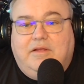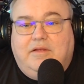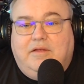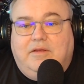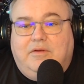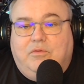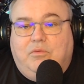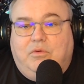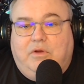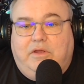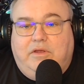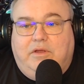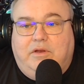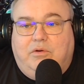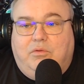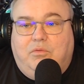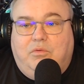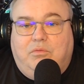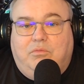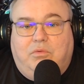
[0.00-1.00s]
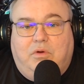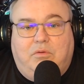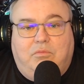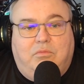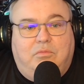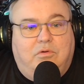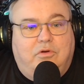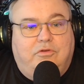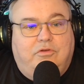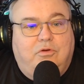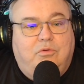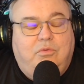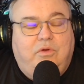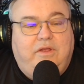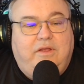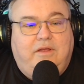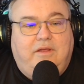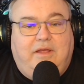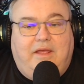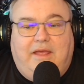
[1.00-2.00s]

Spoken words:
what we're doing,